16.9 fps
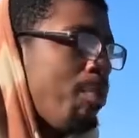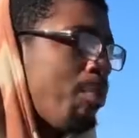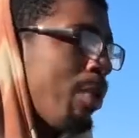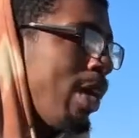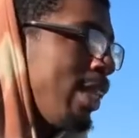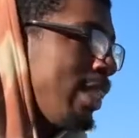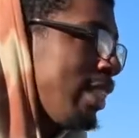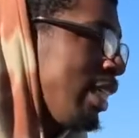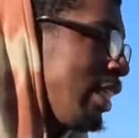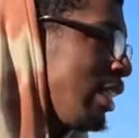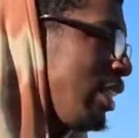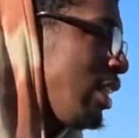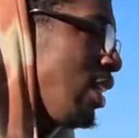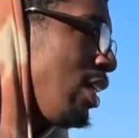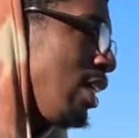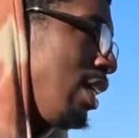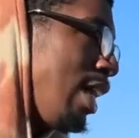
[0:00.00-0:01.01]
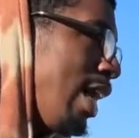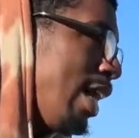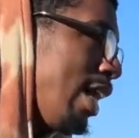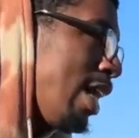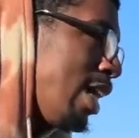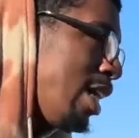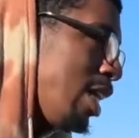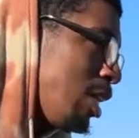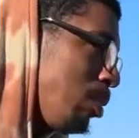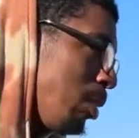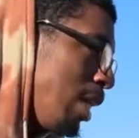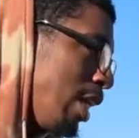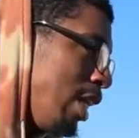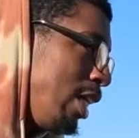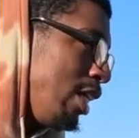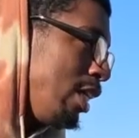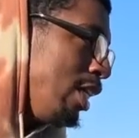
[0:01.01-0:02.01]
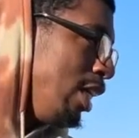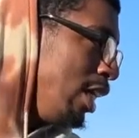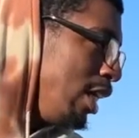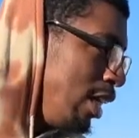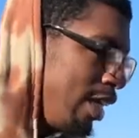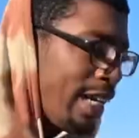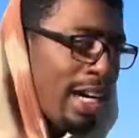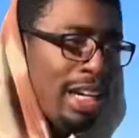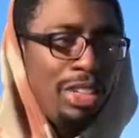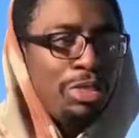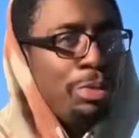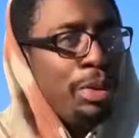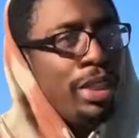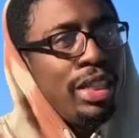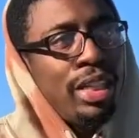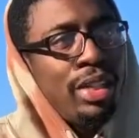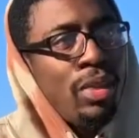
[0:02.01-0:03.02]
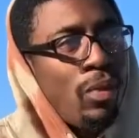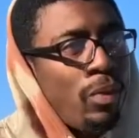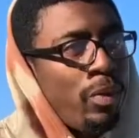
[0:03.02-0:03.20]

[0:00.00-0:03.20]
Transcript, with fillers: up process. You know, you're like, oh man, you got to spend up.